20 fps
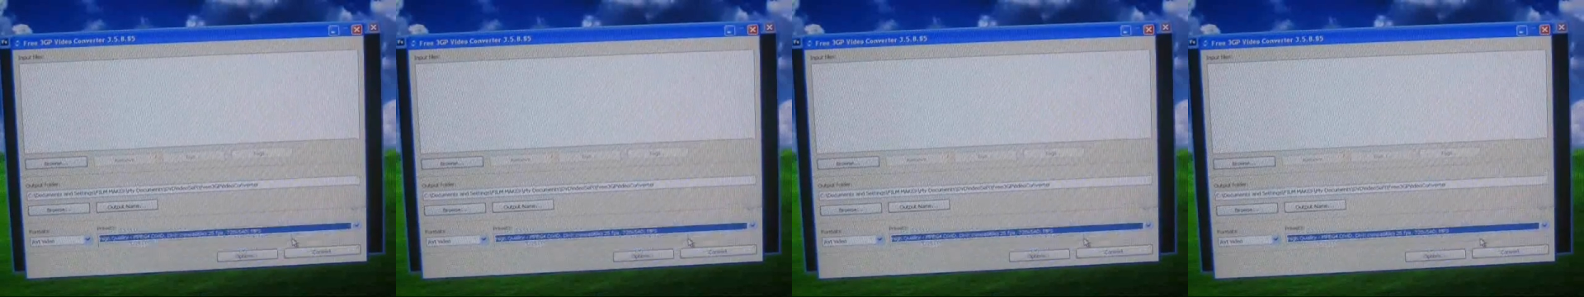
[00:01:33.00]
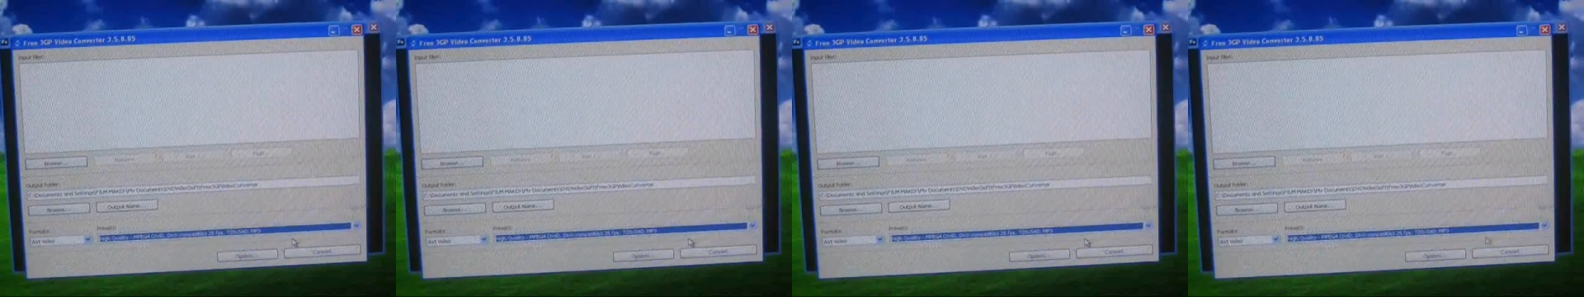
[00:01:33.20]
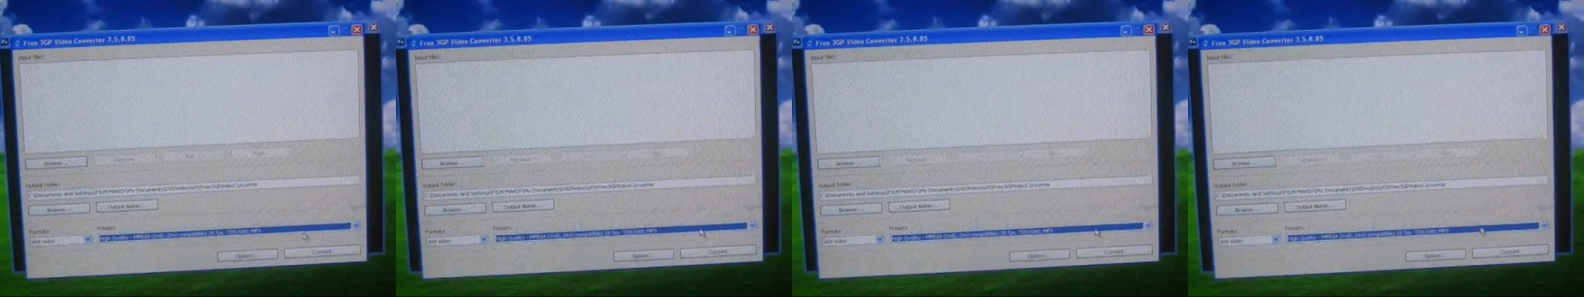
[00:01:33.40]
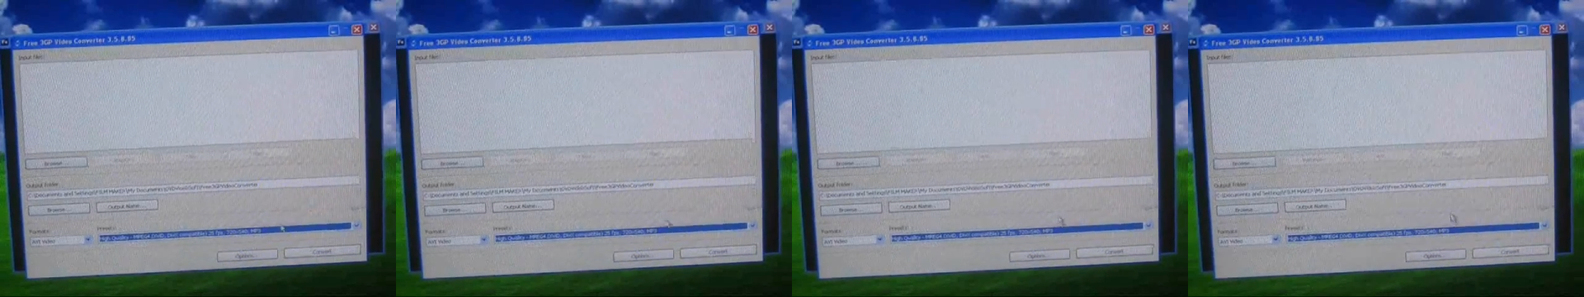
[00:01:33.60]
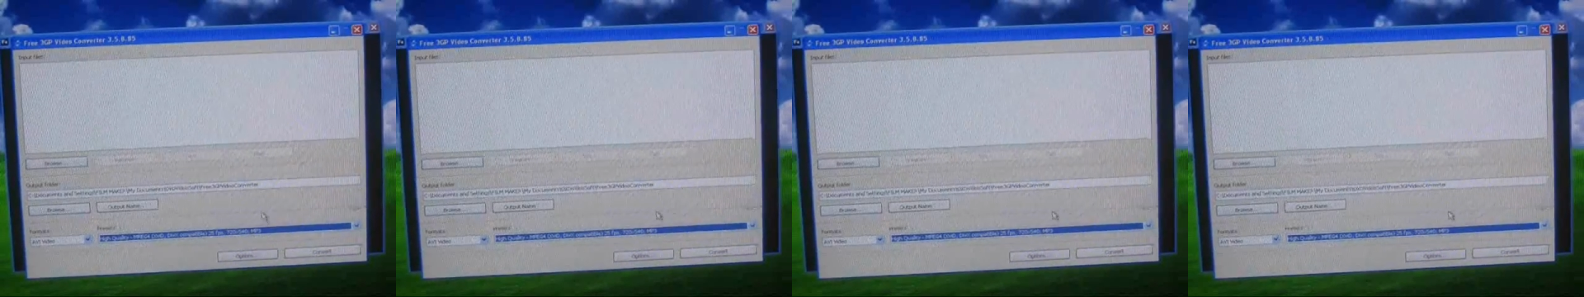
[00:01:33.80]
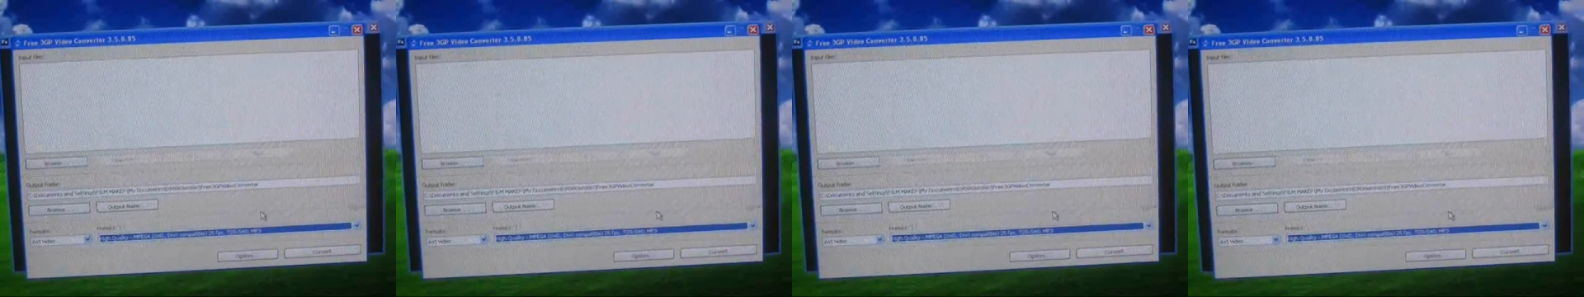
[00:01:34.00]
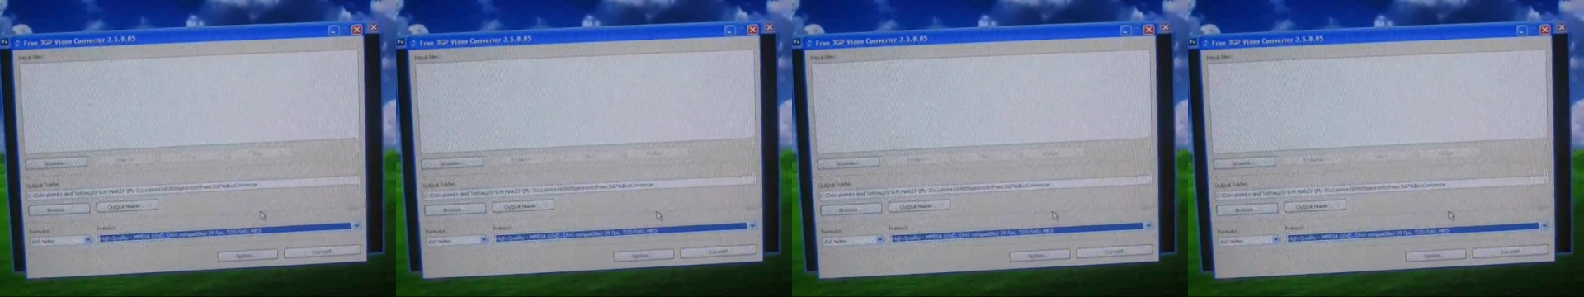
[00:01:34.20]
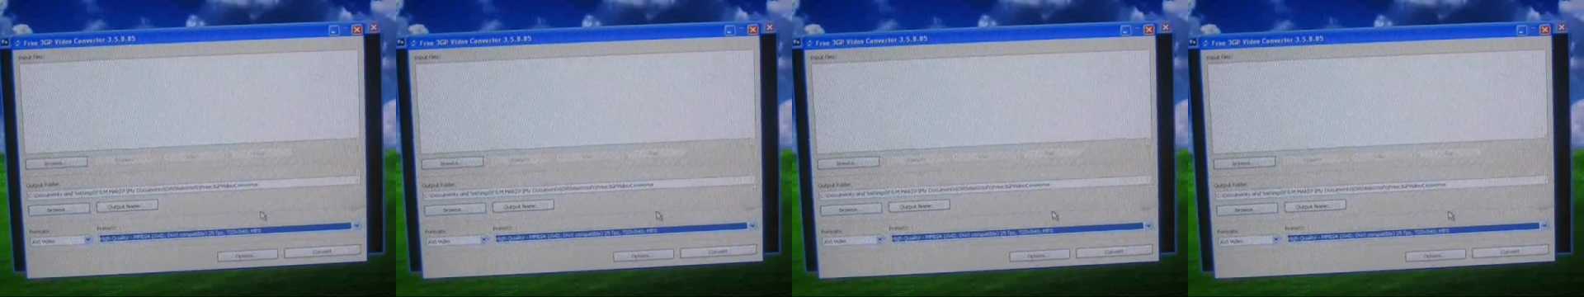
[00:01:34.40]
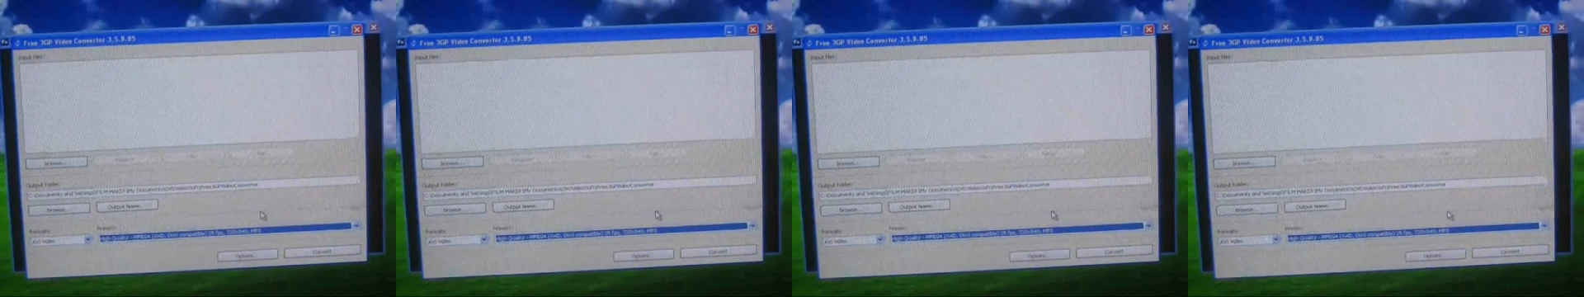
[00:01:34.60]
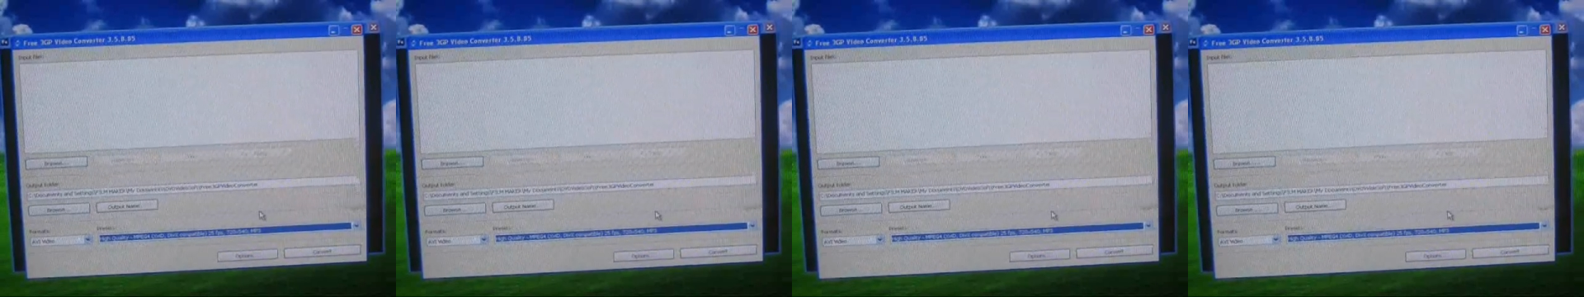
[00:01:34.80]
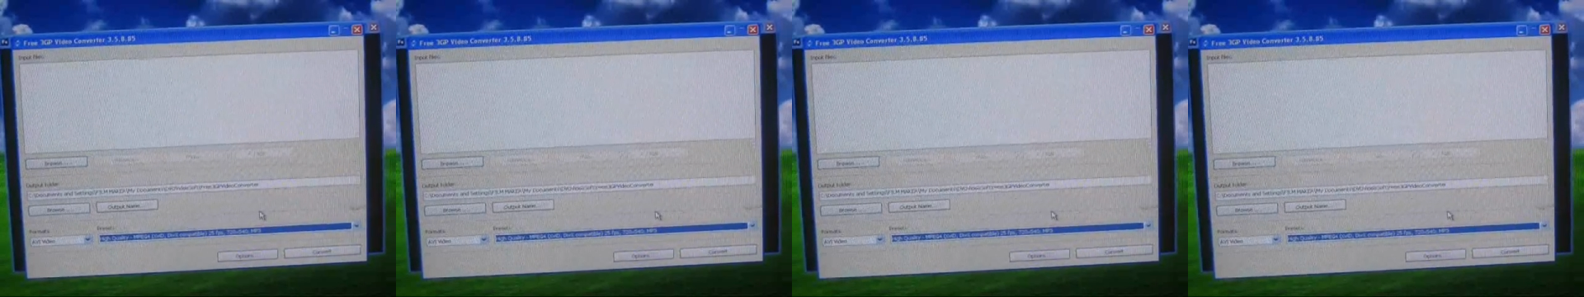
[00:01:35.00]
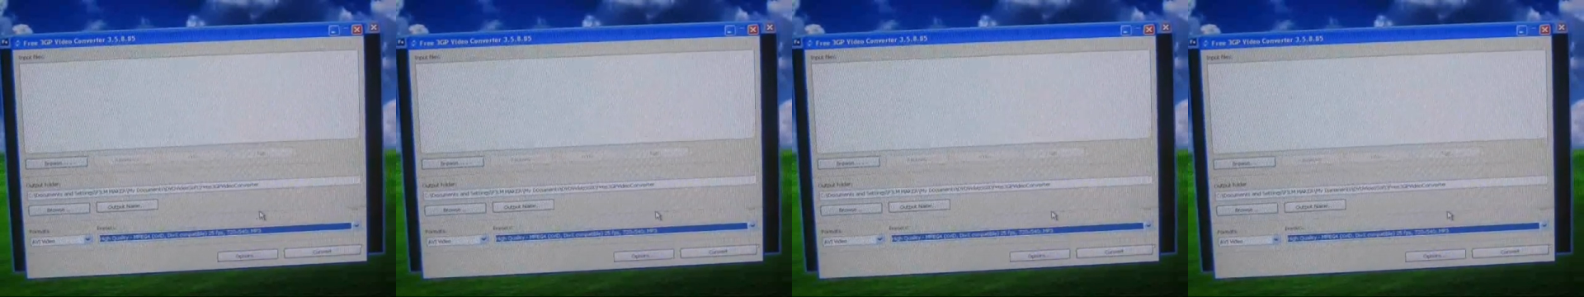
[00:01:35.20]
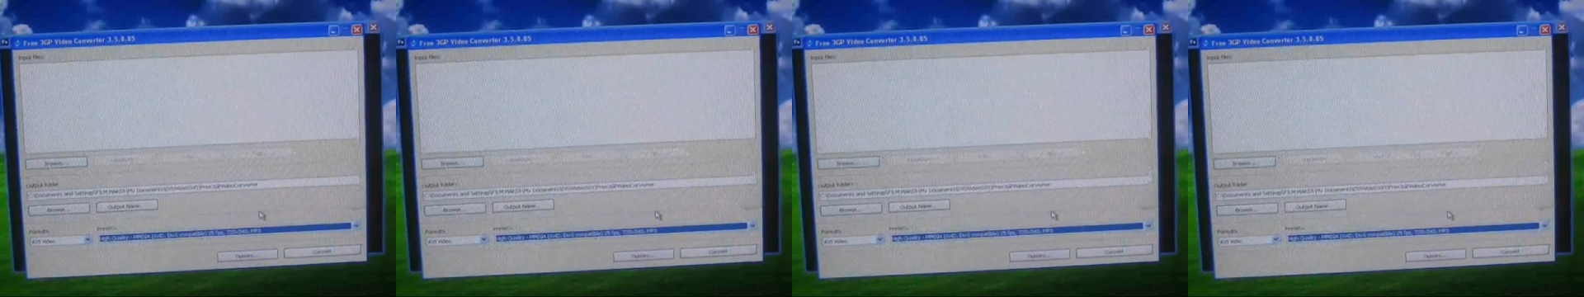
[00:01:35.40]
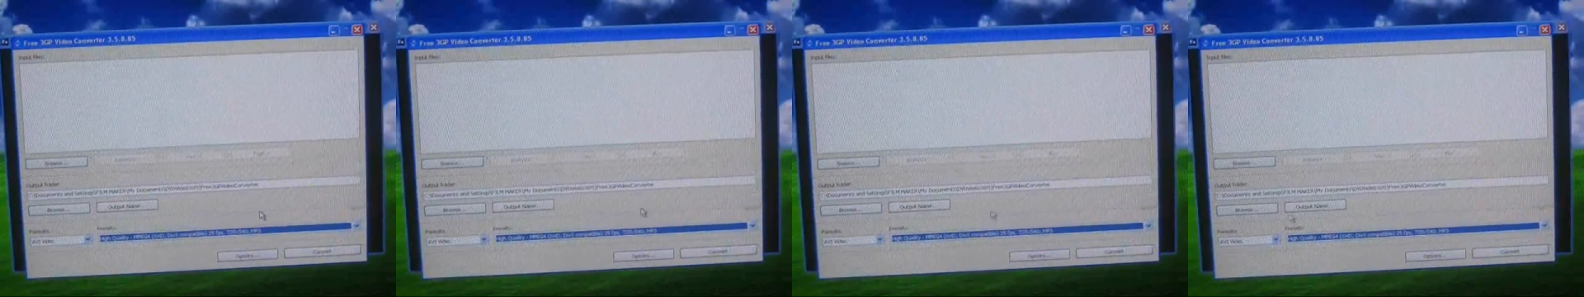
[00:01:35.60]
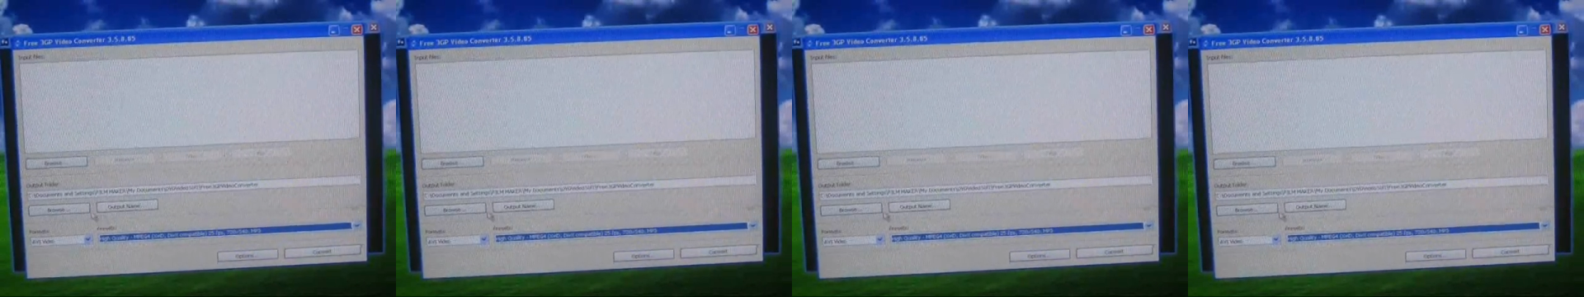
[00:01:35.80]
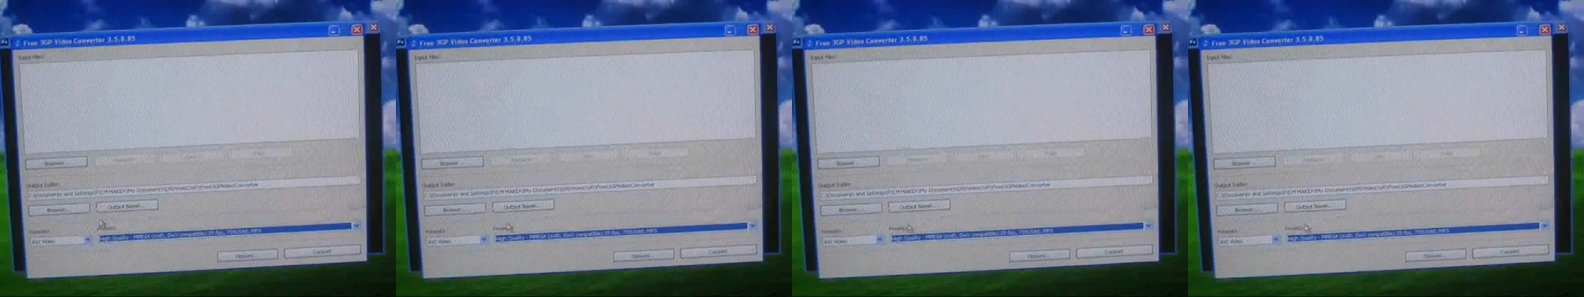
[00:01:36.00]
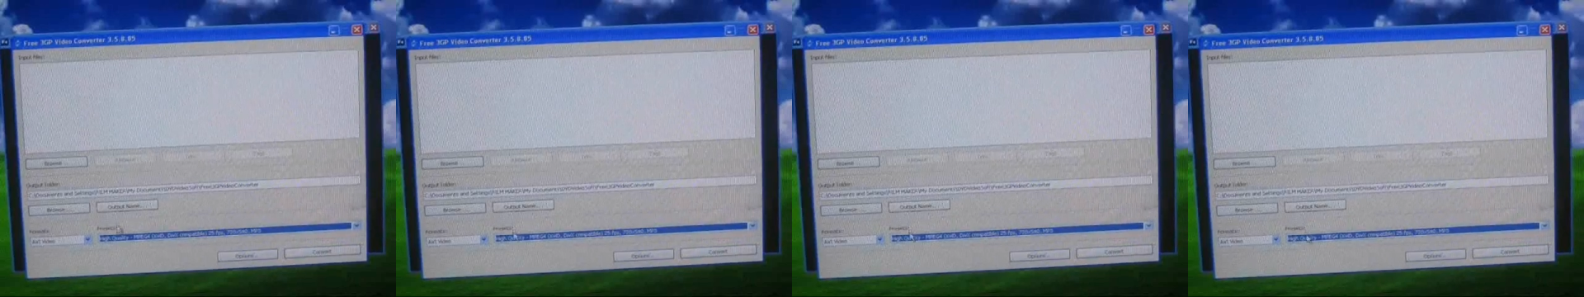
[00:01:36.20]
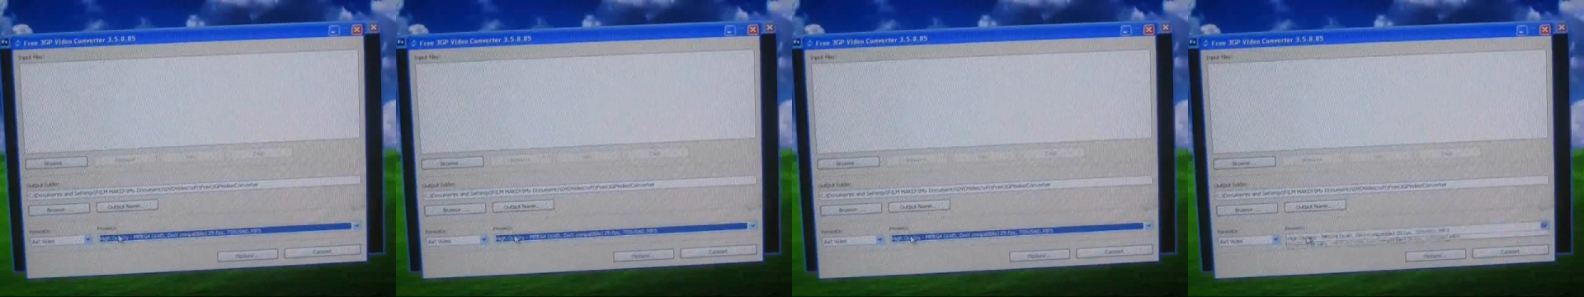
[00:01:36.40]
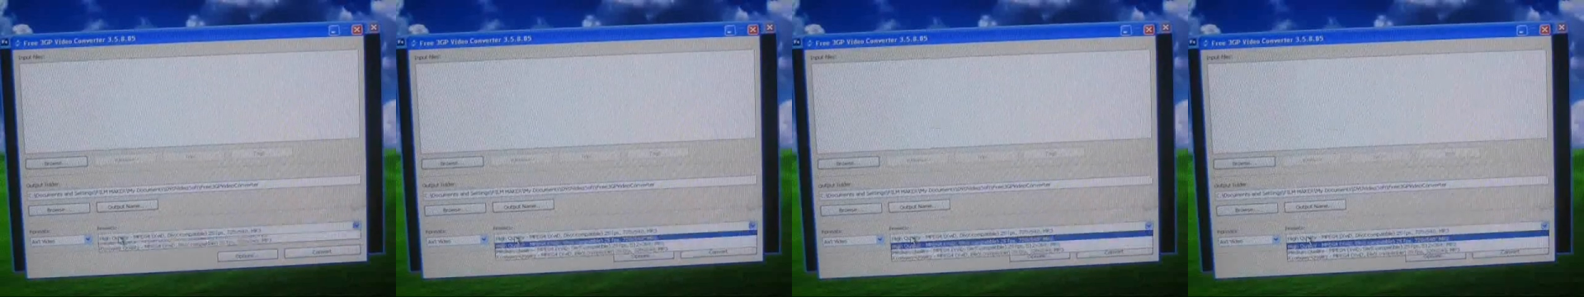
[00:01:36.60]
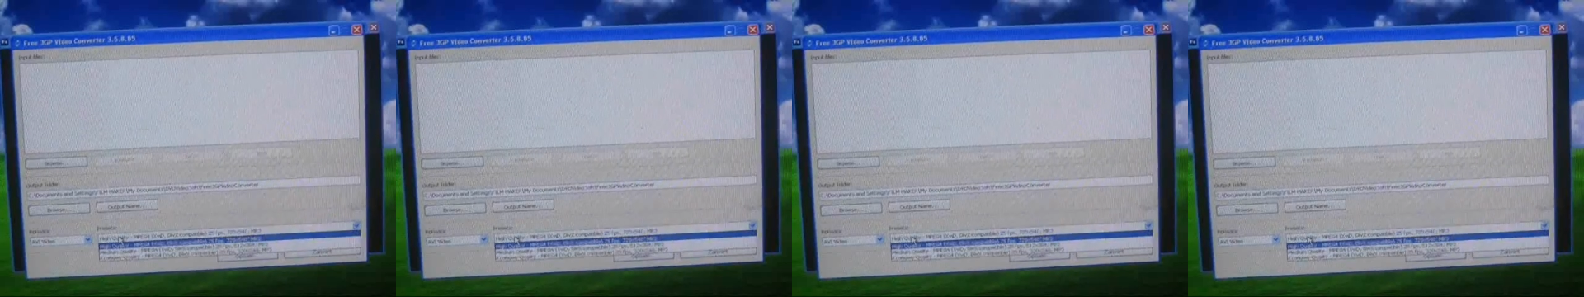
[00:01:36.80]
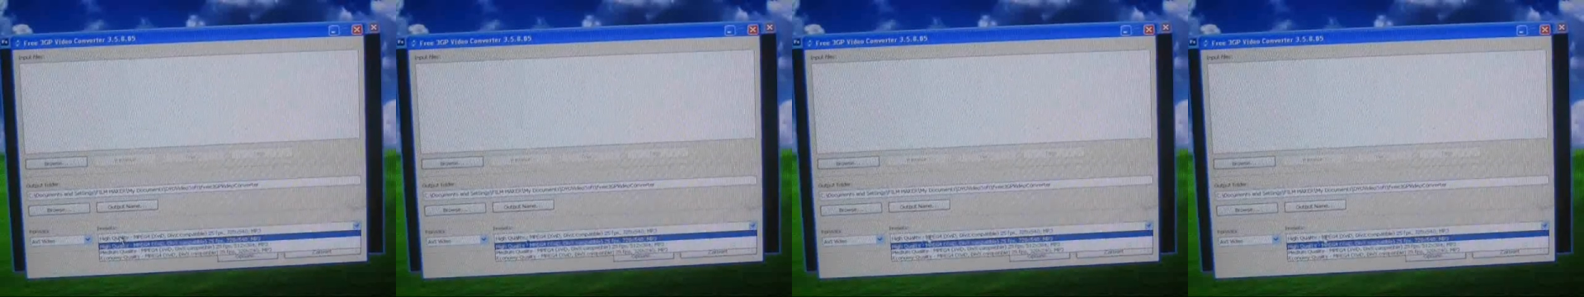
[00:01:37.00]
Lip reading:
[unreadable: no face in view]